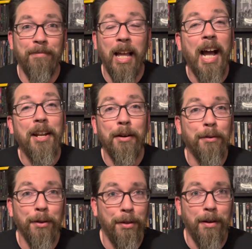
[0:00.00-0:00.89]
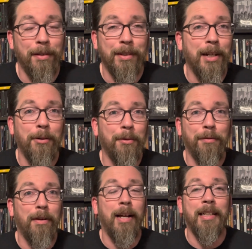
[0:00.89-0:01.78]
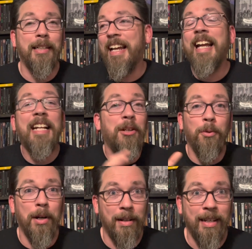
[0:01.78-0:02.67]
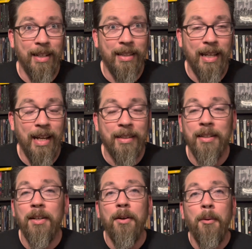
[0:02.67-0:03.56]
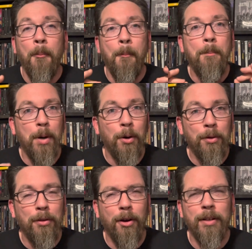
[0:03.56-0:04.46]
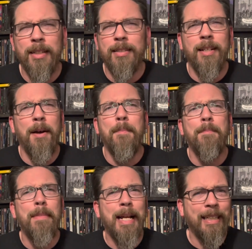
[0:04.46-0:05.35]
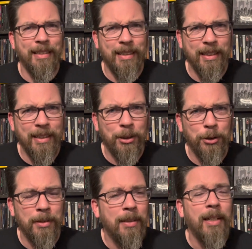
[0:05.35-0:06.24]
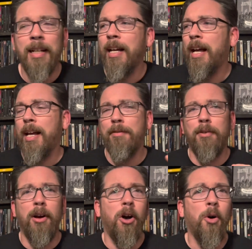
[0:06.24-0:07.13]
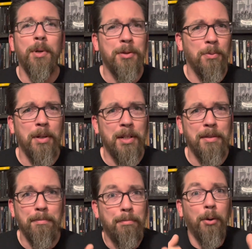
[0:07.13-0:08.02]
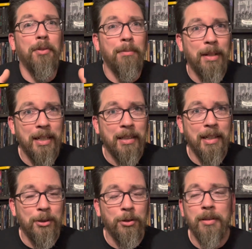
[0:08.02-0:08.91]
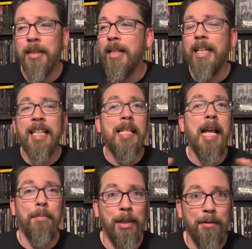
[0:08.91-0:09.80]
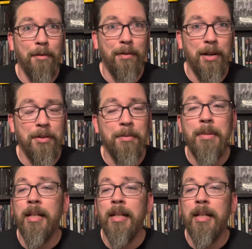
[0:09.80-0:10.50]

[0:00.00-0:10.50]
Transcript: I never thought that I would find anywhere like that. Both are in amazing condition. I've always wanted them both in my collection. Can't believe I found them.